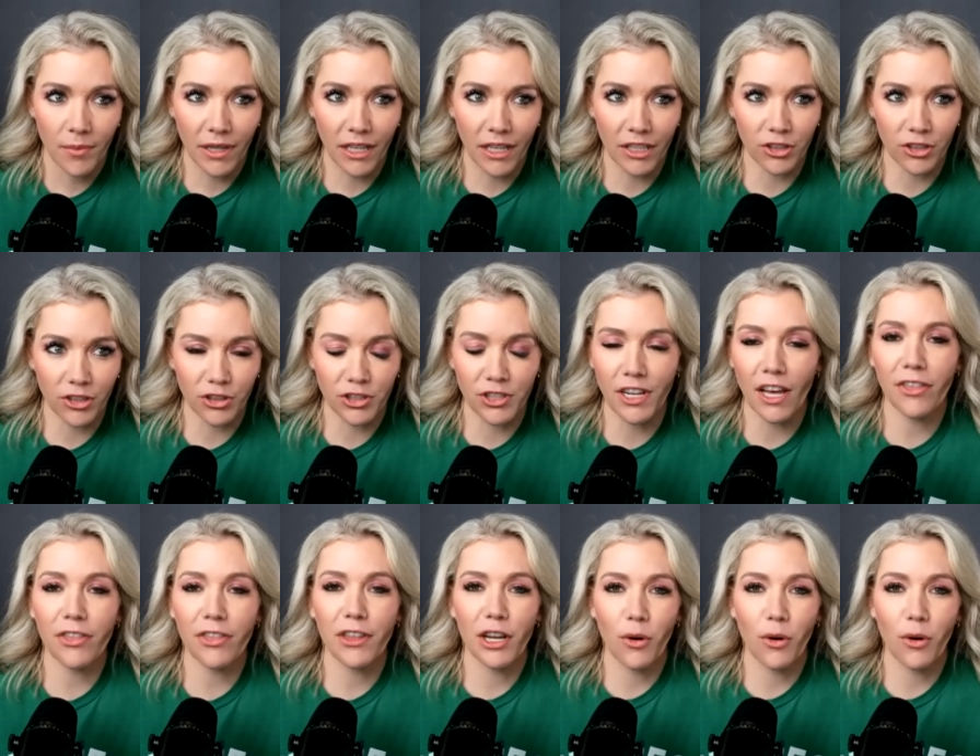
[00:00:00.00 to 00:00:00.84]
because there's
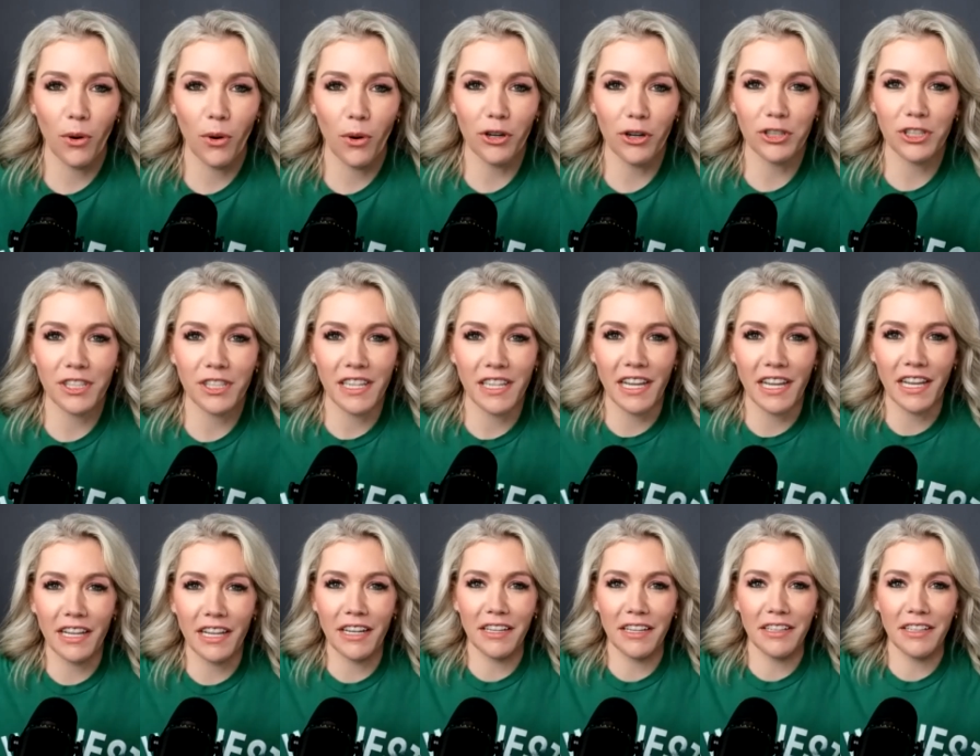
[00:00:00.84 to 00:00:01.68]
nothing worse
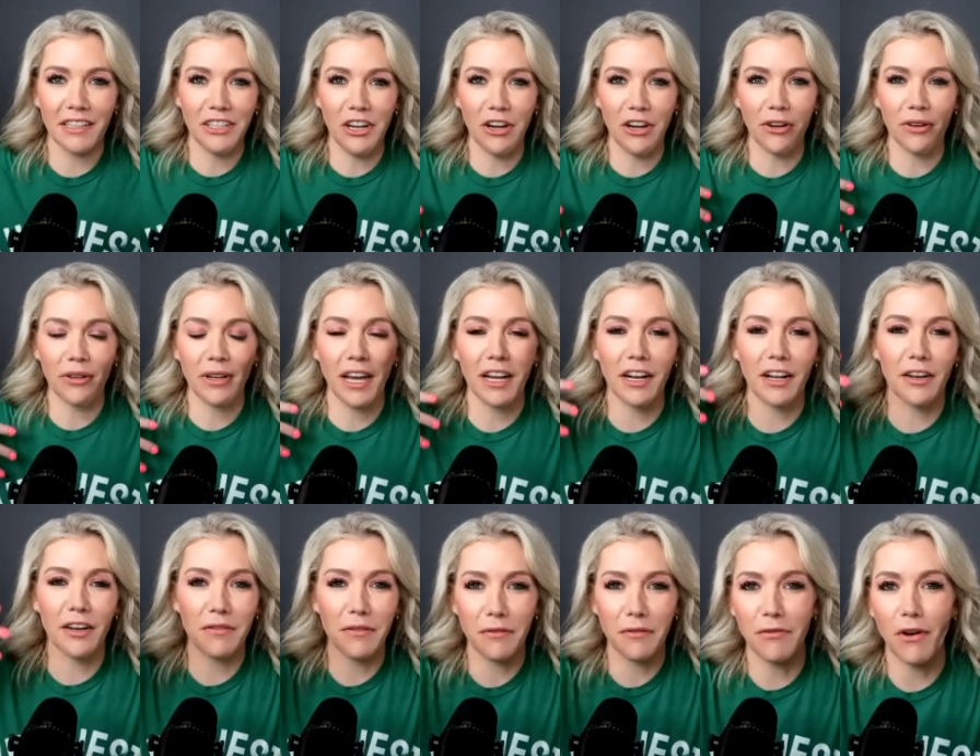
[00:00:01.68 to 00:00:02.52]
than you know
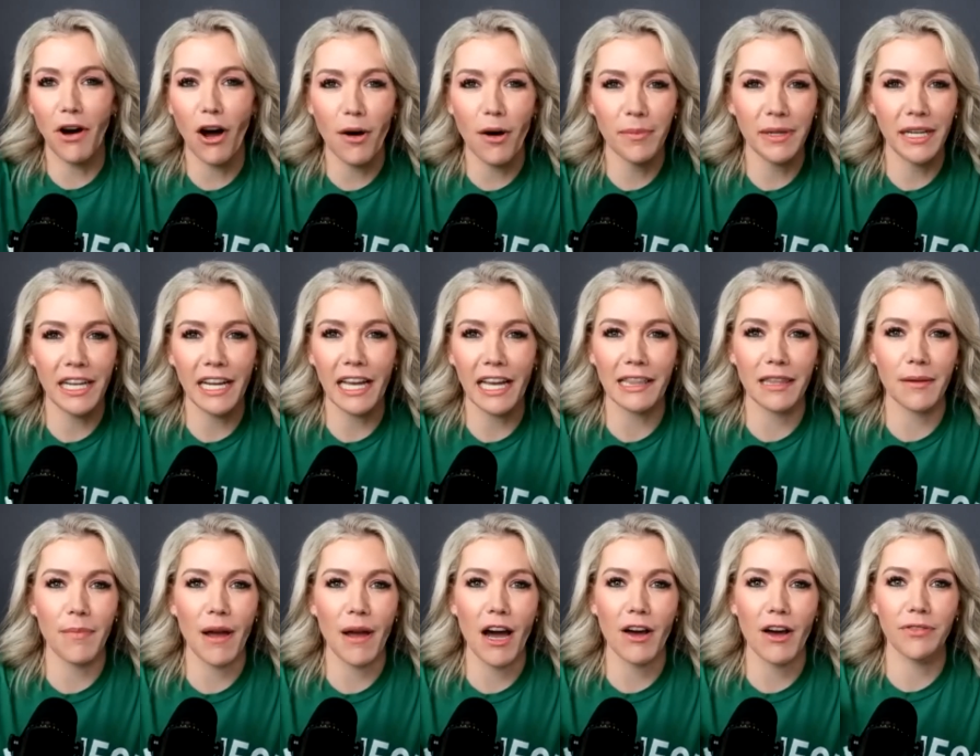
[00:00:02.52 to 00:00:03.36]
kind of vomiting
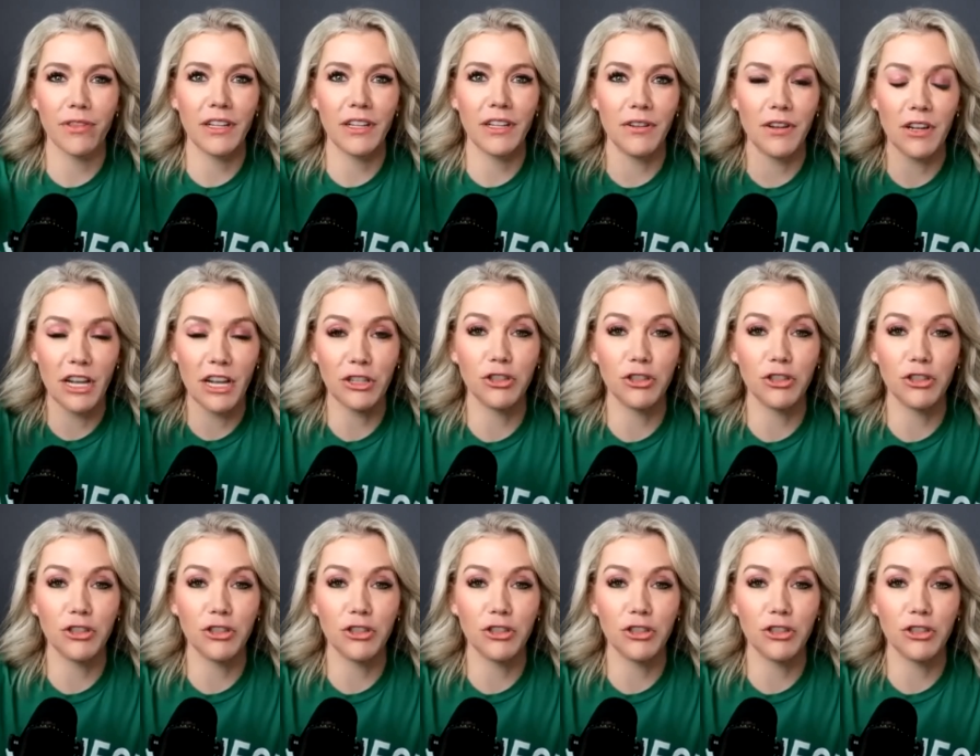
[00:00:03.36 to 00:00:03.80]
at the mouth and,